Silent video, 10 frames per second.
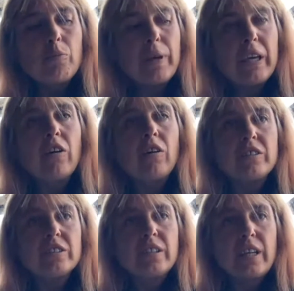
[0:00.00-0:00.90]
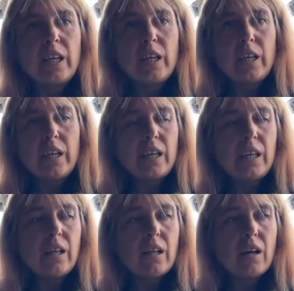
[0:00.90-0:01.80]
because
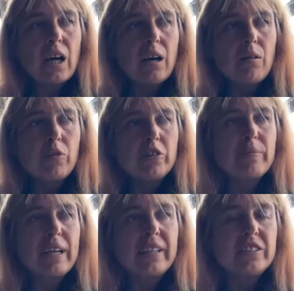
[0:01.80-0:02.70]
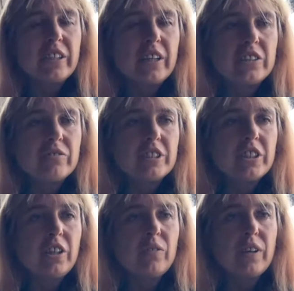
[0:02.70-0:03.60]
he was planning to go to
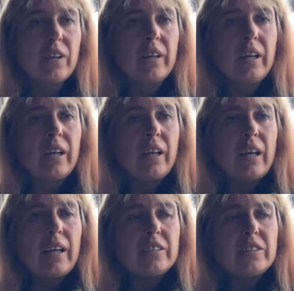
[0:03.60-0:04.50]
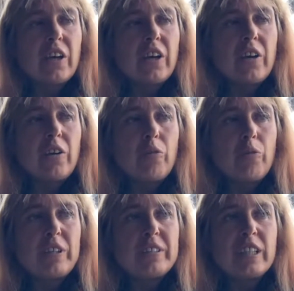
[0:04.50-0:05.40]
Rojava. So
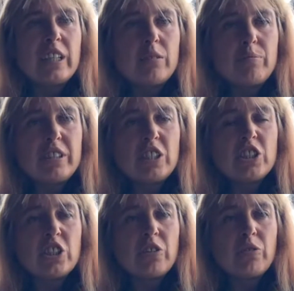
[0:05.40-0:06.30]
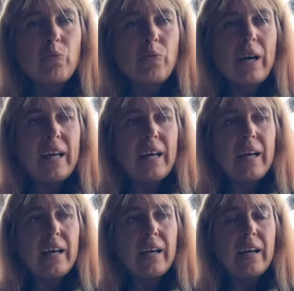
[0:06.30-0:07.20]
we're still in a position
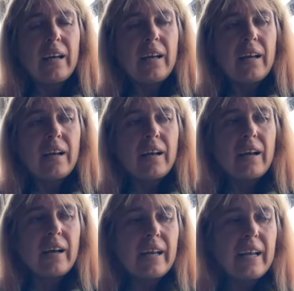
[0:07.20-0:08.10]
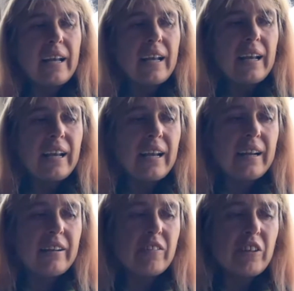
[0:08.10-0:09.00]
where
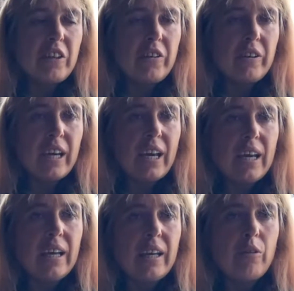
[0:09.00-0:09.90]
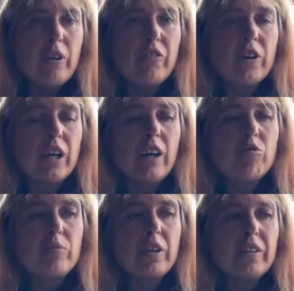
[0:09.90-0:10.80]
in the UK we've got a
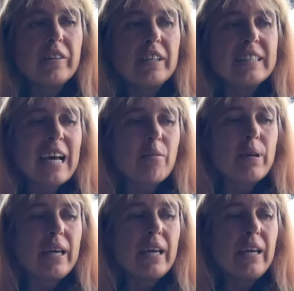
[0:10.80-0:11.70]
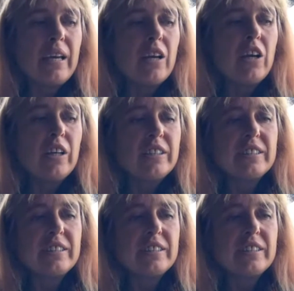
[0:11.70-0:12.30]
government that's happy to